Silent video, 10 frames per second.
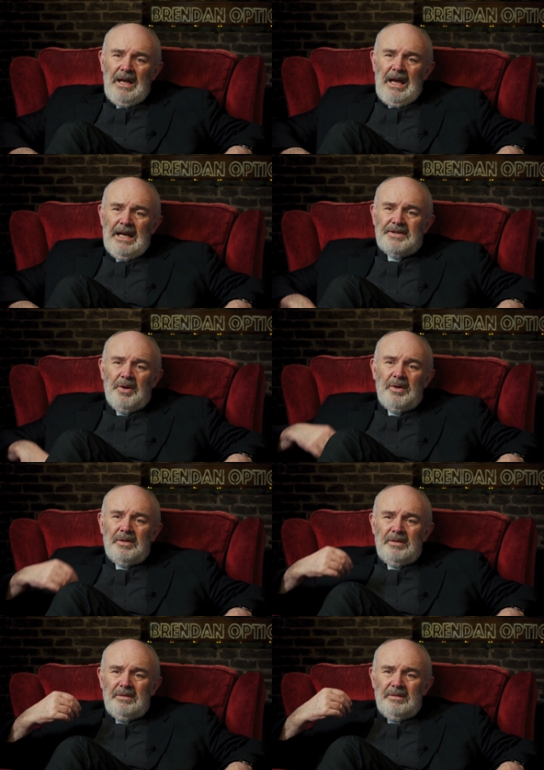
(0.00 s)
And
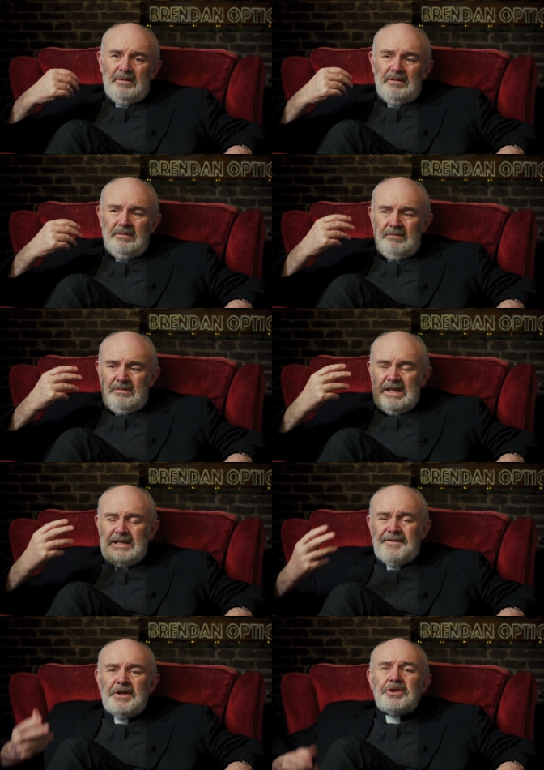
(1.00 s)
so these
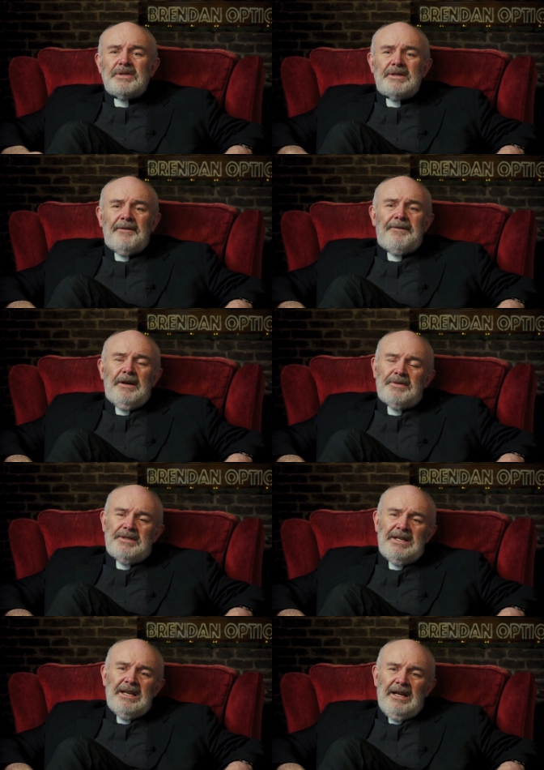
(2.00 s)
visions of
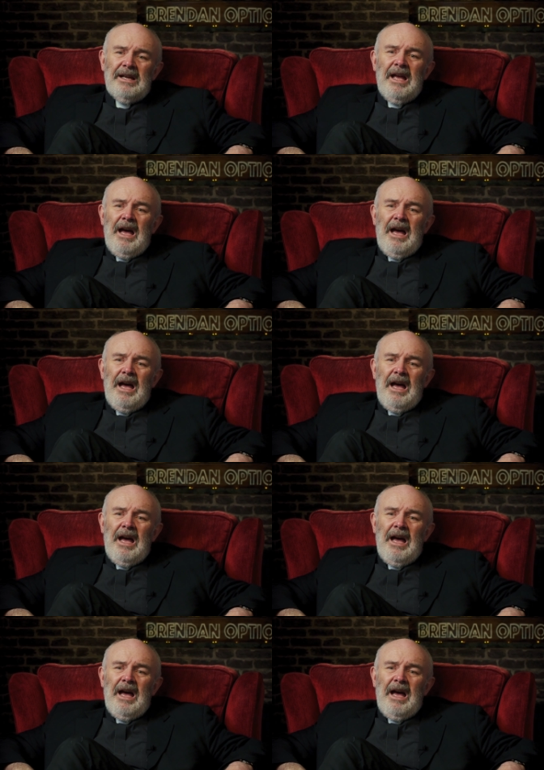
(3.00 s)
Faustina